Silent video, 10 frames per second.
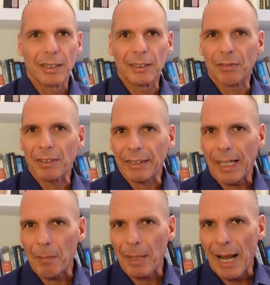different
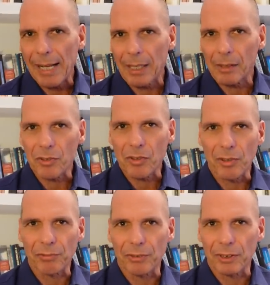camera angles,
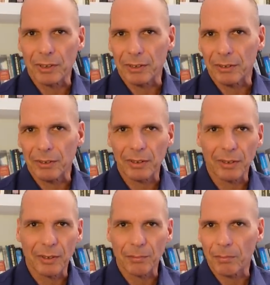different
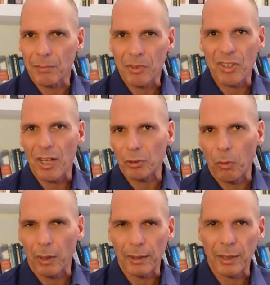sound
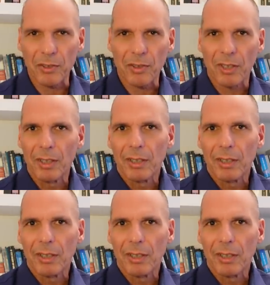qualities.